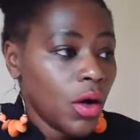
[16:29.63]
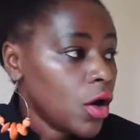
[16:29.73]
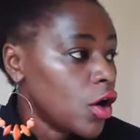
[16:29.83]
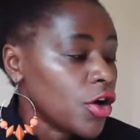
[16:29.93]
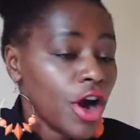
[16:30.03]

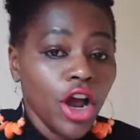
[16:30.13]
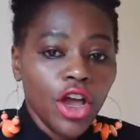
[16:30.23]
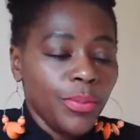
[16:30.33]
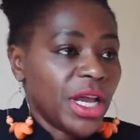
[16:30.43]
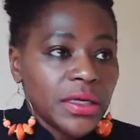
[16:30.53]
or
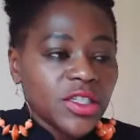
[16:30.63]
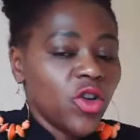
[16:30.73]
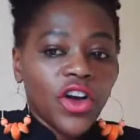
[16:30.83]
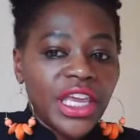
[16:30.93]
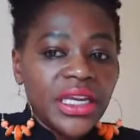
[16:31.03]
because
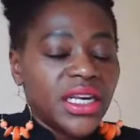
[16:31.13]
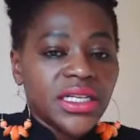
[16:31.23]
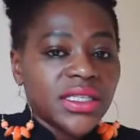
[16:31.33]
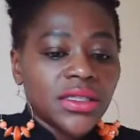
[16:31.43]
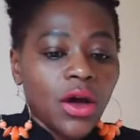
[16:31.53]
your kid
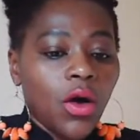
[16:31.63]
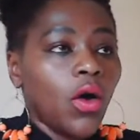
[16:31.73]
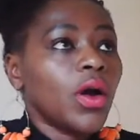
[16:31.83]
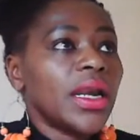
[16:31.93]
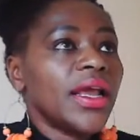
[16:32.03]
is
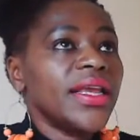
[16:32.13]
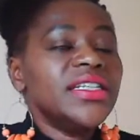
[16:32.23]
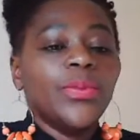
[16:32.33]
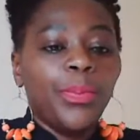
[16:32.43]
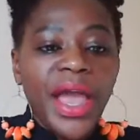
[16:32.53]
all
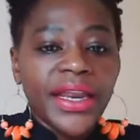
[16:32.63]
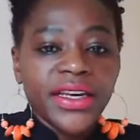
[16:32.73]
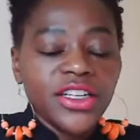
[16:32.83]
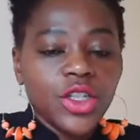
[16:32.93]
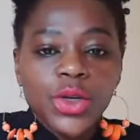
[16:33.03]

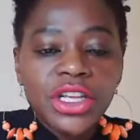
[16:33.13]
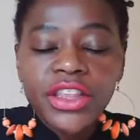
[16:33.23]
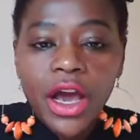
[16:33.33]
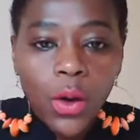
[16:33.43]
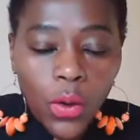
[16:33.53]
independent, doing
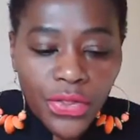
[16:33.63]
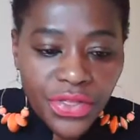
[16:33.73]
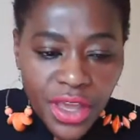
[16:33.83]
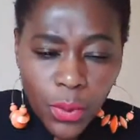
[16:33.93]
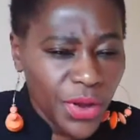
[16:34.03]
their
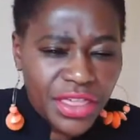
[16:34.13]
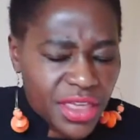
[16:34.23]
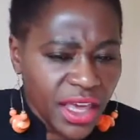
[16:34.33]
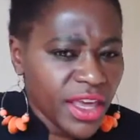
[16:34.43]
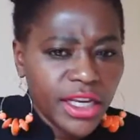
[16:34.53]
own thing. We
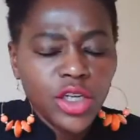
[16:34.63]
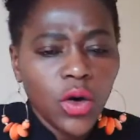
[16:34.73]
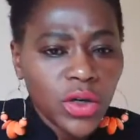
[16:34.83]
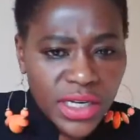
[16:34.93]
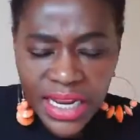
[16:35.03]
think they
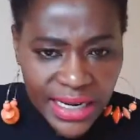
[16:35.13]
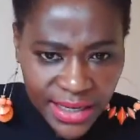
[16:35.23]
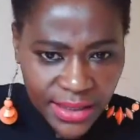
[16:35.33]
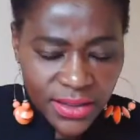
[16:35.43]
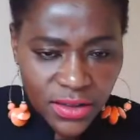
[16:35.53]
don't
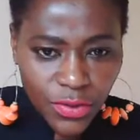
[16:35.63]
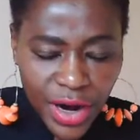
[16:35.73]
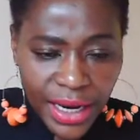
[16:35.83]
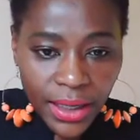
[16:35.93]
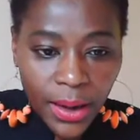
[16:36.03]
need us,
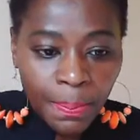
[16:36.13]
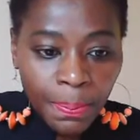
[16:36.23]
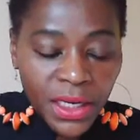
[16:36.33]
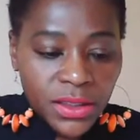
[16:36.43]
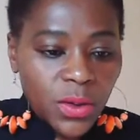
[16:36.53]
right?
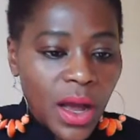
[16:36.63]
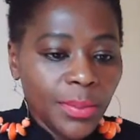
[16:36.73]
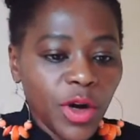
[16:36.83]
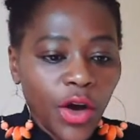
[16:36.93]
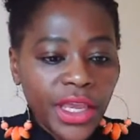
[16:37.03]
So
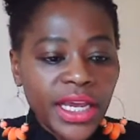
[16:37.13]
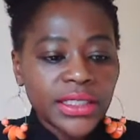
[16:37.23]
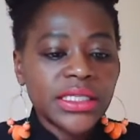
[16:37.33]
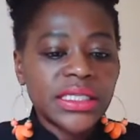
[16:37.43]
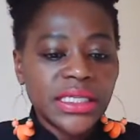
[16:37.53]
I'm not
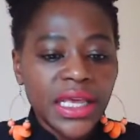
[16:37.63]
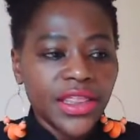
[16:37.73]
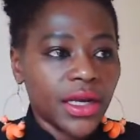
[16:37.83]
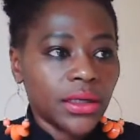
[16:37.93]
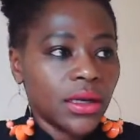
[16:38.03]
here to say
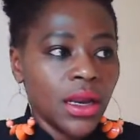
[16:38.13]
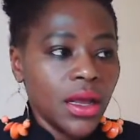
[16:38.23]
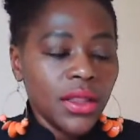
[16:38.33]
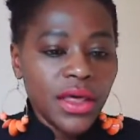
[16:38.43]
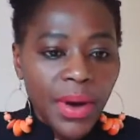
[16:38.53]
that
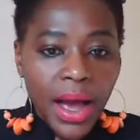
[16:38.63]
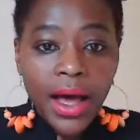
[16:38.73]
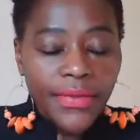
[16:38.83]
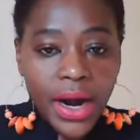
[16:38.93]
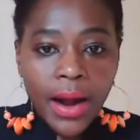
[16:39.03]

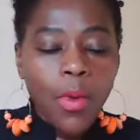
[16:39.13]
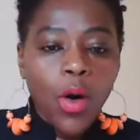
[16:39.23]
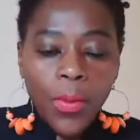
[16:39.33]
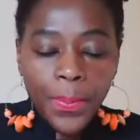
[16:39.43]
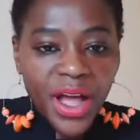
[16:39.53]
I'm
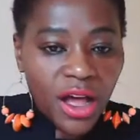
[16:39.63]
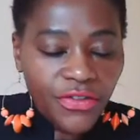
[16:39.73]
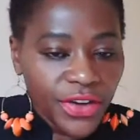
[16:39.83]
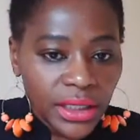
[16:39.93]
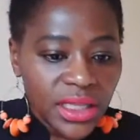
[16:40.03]
all
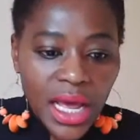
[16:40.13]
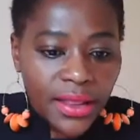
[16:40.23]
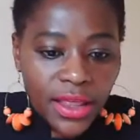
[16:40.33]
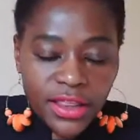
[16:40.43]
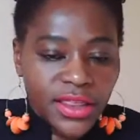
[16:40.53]
perfect.
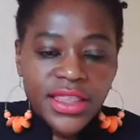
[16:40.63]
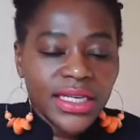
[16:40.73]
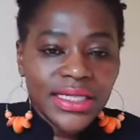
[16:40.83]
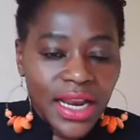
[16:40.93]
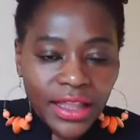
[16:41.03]
That
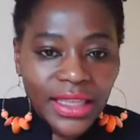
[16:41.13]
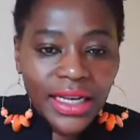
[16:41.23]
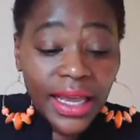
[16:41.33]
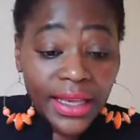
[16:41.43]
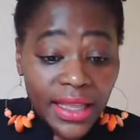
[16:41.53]
there's
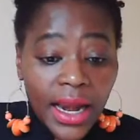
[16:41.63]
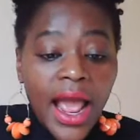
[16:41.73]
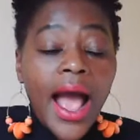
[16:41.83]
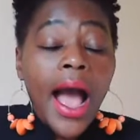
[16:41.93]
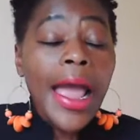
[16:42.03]
nothing like that.
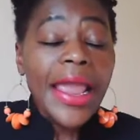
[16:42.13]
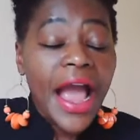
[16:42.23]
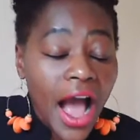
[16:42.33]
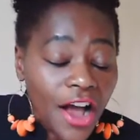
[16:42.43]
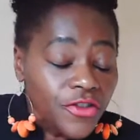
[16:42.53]
I
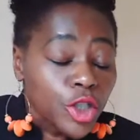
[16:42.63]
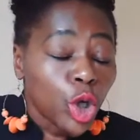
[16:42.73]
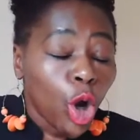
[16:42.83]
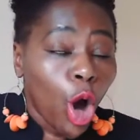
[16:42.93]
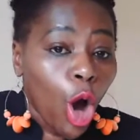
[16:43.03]
have
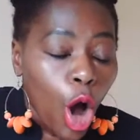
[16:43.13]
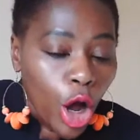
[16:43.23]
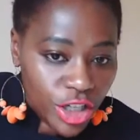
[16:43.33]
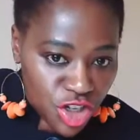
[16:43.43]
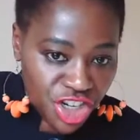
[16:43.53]
to
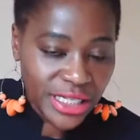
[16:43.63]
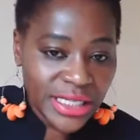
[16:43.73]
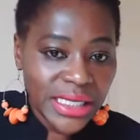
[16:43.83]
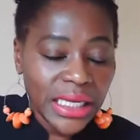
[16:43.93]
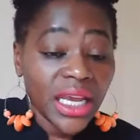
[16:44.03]

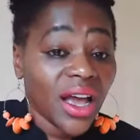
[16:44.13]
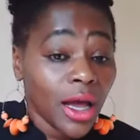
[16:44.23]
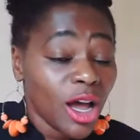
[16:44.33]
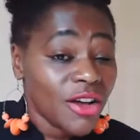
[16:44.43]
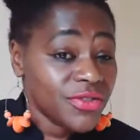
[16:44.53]
consciously
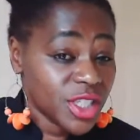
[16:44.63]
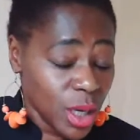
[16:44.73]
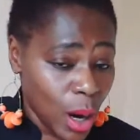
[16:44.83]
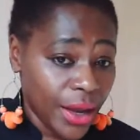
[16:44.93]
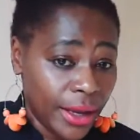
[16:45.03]
carve
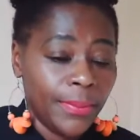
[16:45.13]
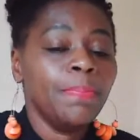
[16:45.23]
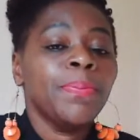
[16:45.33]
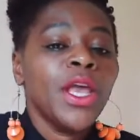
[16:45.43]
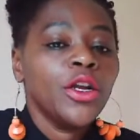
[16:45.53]

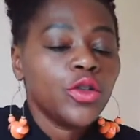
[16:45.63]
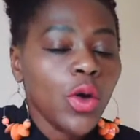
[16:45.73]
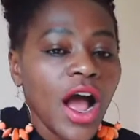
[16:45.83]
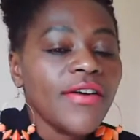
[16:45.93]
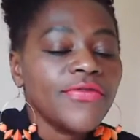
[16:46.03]
time
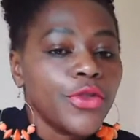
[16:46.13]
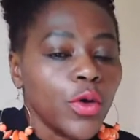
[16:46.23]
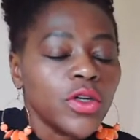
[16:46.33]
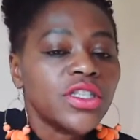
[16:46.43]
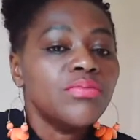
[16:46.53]
to have
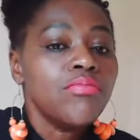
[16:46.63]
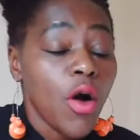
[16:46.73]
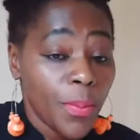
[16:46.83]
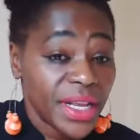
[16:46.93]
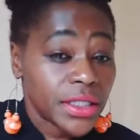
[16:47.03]
those
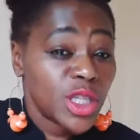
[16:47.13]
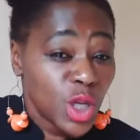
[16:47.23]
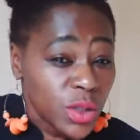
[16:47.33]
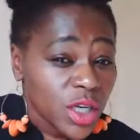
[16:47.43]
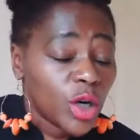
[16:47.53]
moments,
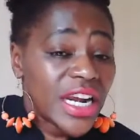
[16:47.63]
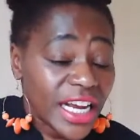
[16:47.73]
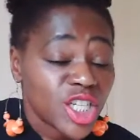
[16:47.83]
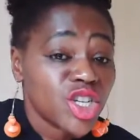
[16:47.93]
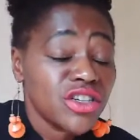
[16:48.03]
those
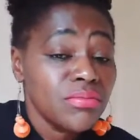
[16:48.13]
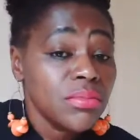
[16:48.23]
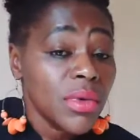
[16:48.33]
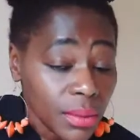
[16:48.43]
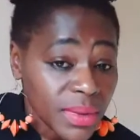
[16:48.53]
connection
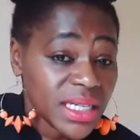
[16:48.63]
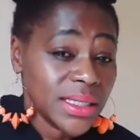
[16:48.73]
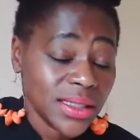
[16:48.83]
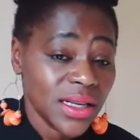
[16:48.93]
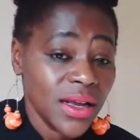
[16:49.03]

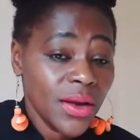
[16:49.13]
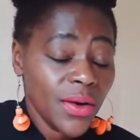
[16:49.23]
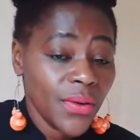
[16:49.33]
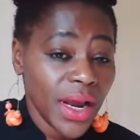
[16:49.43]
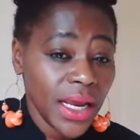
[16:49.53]
moments,
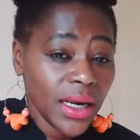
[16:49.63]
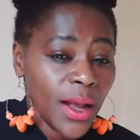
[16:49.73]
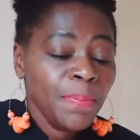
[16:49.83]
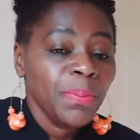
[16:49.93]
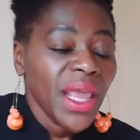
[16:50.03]
right?
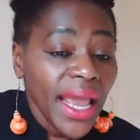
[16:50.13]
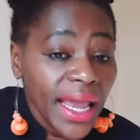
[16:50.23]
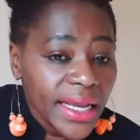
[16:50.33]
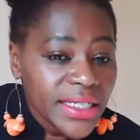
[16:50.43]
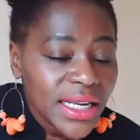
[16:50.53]

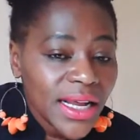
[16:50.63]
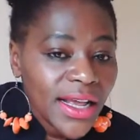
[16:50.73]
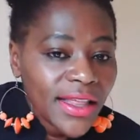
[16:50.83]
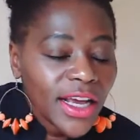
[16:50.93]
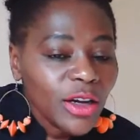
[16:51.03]
And
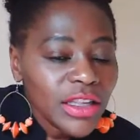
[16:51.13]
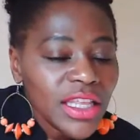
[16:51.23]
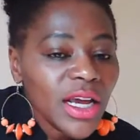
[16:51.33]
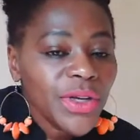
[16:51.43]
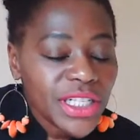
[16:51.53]
the good
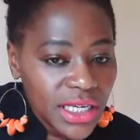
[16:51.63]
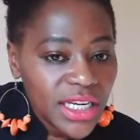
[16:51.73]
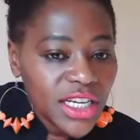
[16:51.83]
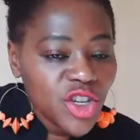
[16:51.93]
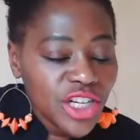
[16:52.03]
thing with
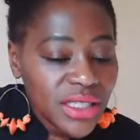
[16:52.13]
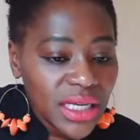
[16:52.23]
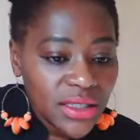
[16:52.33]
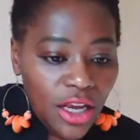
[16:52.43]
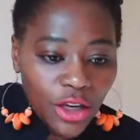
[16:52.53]
teenagers
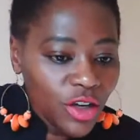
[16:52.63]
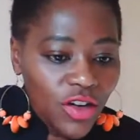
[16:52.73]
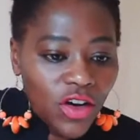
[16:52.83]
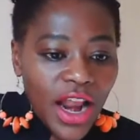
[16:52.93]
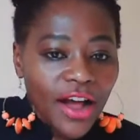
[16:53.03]
is you
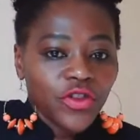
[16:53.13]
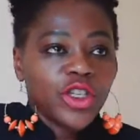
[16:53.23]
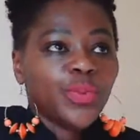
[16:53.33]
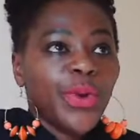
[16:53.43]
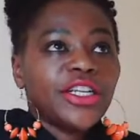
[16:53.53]
don't have
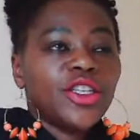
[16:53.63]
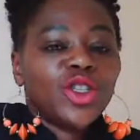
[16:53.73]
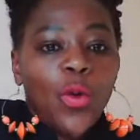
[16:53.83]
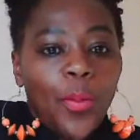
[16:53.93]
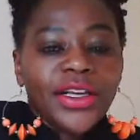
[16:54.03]
to spend
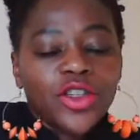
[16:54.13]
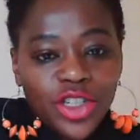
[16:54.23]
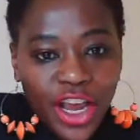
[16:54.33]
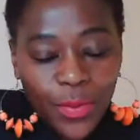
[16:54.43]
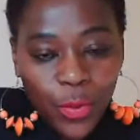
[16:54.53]
so
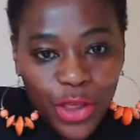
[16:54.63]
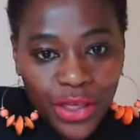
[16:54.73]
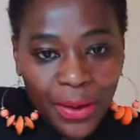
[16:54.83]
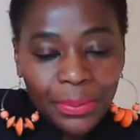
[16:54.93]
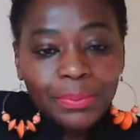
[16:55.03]
much time with
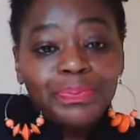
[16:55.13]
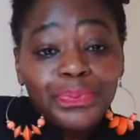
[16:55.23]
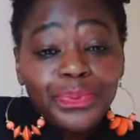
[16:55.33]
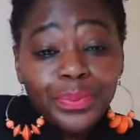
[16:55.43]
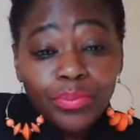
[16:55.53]
them.
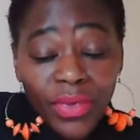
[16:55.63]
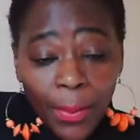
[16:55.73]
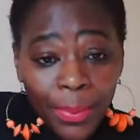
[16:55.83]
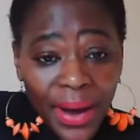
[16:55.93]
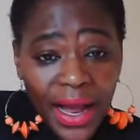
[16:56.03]

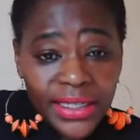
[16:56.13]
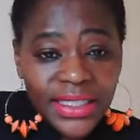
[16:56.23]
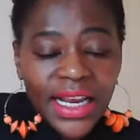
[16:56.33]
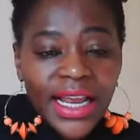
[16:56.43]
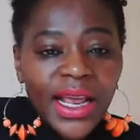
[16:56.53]

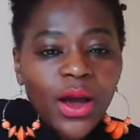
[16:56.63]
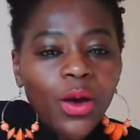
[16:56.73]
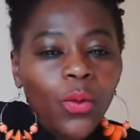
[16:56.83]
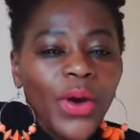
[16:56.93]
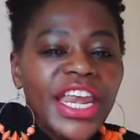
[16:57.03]
But
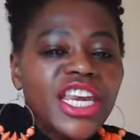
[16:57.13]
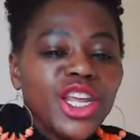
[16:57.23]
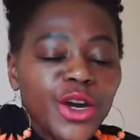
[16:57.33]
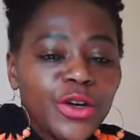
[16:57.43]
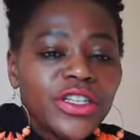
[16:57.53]
when
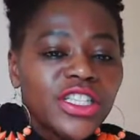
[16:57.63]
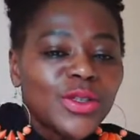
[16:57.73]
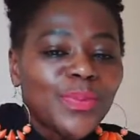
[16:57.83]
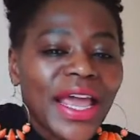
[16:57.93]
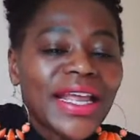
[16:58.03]
you
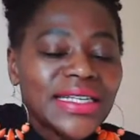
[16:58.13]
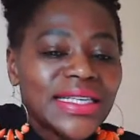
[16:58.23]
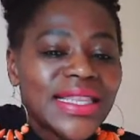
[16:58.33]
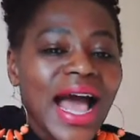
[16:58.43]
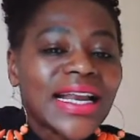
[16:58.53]

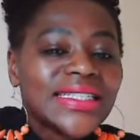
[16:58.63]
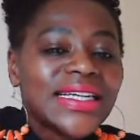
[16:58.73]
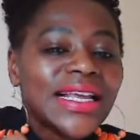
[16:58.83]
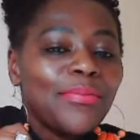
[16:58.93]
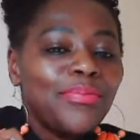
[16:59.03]
spend that
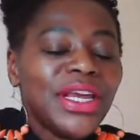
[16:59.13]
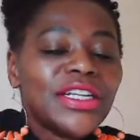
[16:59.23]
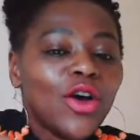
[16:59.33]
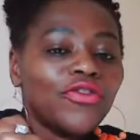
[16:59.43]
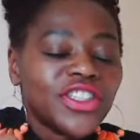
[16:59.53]

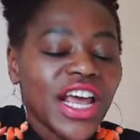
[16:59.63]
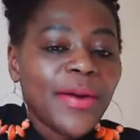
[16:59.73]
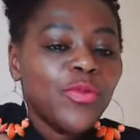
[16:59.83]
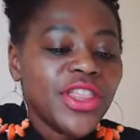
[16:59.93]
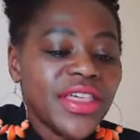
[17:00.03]
bit of
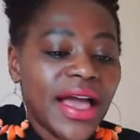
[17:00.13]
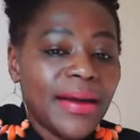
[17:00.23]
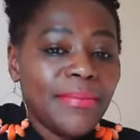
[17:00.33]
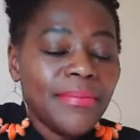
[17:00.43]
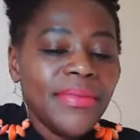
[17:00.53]
time with
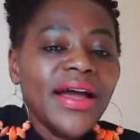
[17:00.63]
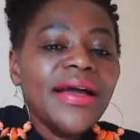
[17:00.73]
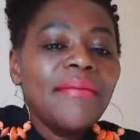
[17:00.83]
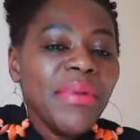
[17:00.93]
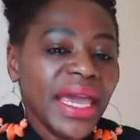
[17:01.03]
them,
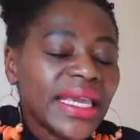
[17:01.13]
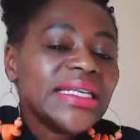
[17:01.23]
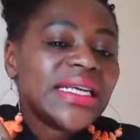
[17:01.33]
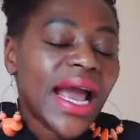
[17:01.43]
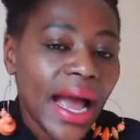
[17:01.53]
make
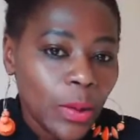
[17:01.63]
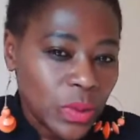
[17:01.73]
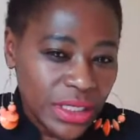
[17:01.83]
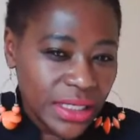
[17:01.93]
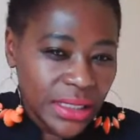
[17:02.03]
it
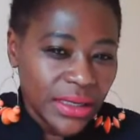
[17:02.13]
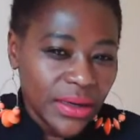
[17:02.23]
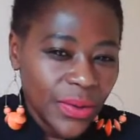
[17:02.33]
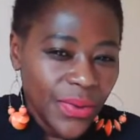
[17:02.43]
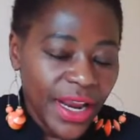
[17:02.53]
count,
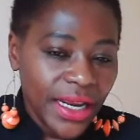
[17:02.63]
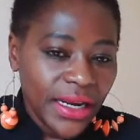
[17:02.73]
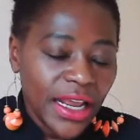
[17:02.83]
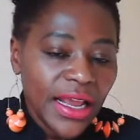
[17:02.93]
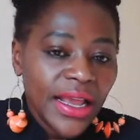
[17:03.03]

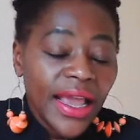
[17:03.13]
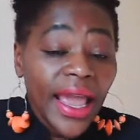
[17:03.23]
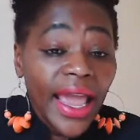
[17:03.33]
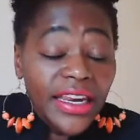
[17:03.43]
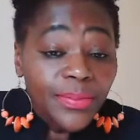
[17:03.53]
right?
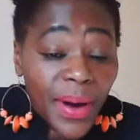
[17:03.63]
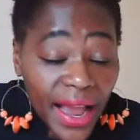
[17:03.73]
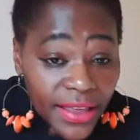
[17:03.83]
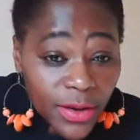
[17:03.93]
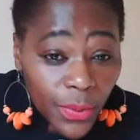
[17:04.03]
And
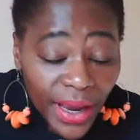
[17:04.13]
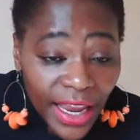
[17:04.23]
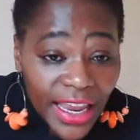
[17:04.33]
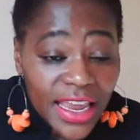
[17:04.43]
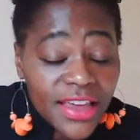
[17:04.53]
by the
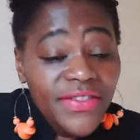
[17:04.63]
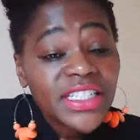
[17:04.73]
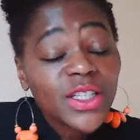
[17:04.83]
way, even